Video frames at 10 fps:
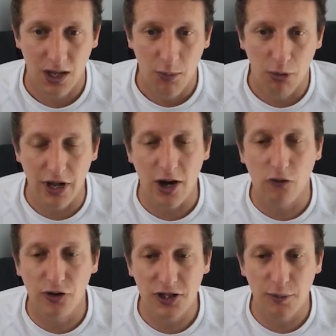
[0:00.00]
But then
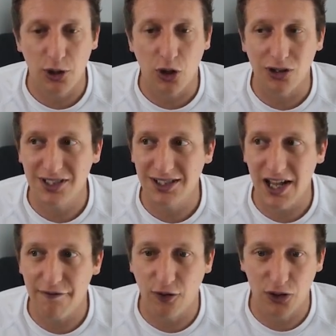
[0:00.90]
obviously, because he's
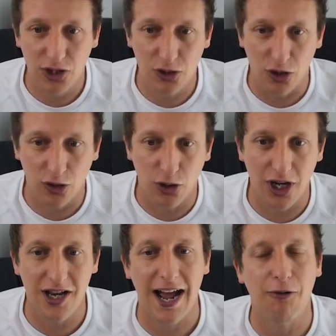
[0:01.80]
left-footed, he's going to cut
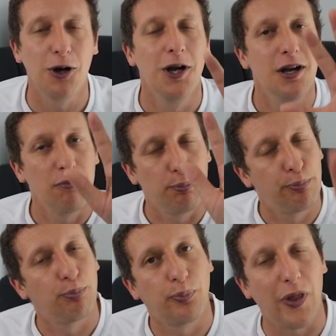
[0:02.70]
in. Now,
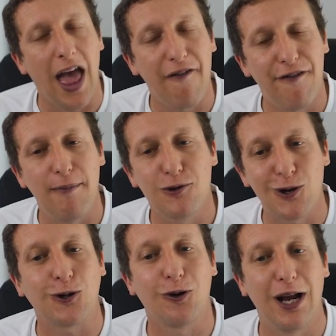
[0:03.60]
FM's
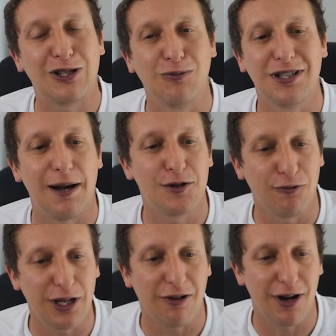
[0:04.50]
not great sometimes at
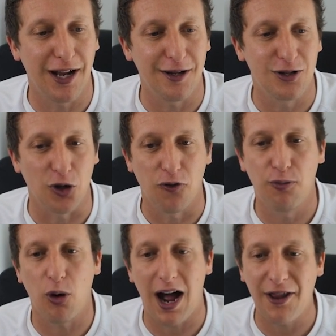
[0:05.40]
recreating stuff,
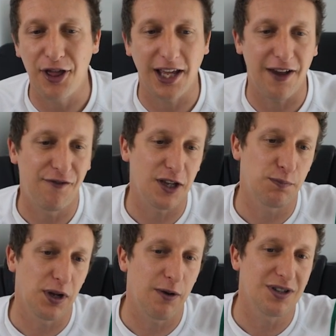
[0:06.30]
but I think if this
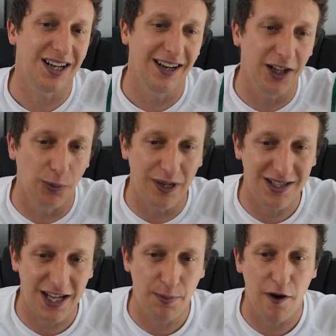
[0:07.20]
play was a little bit
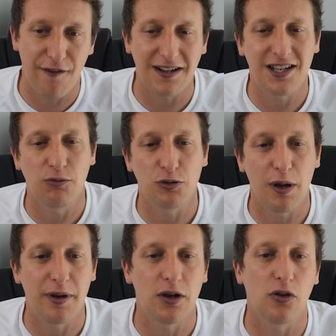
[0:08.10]
deeper, if Antony was
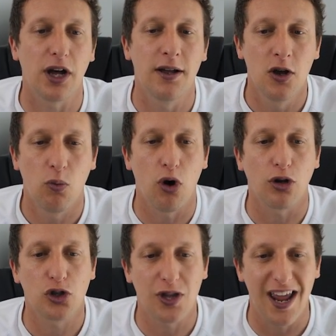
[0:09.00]
maybe another, what,
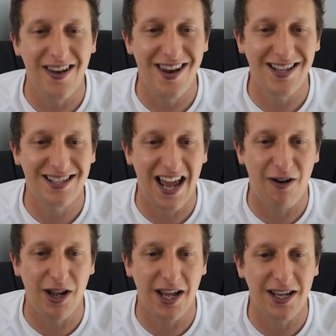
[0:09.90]
in this
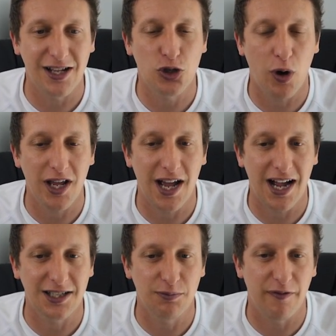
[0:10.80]
area here, 20
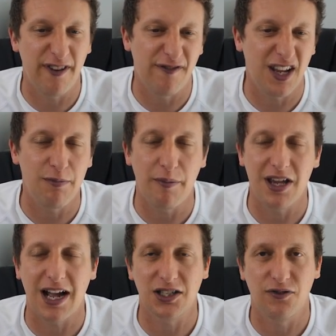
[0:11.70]
yards, 15 maybe
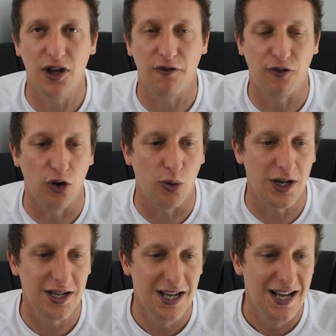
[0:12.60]
yards further
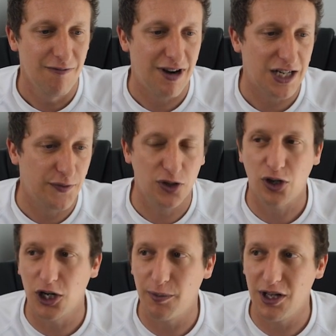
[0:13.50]
forward, Rashford's
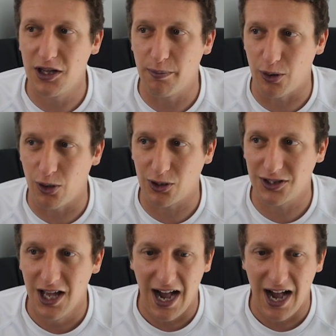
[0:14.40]
going to be in the box.